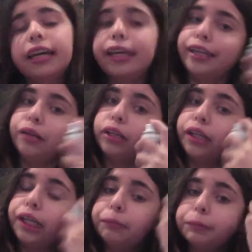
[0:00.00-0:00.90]
It
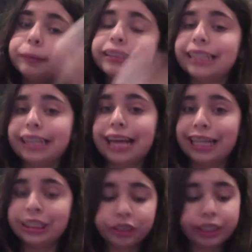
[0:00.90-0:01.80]
keeps my skin
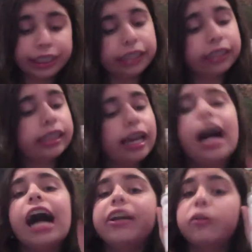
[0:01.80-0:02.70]
hydrated,
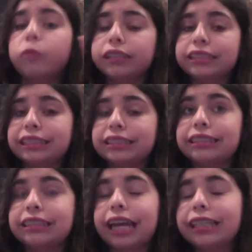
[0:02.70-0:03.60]
and it works as a
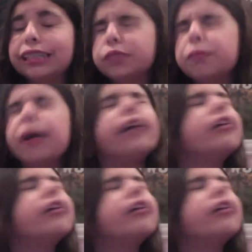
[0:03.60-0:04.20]
setting spray.